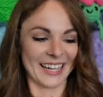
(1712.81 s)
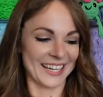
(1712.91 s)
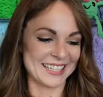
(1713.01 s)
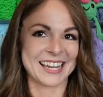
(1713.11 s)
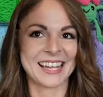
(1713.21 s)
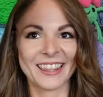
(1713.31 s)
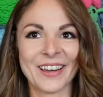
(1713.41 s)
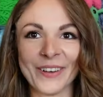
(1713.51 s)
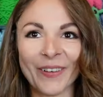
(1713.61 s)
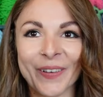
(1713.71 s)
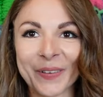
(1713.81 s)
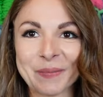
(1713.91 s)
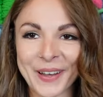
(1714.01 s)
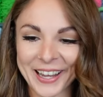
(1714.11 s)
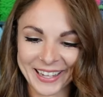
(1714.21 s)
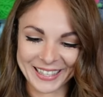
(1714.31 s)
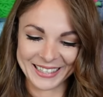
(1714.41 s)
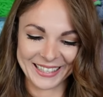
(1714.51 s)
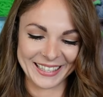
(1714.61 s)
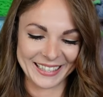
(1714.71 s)
I did the whole
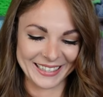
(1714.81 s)
body.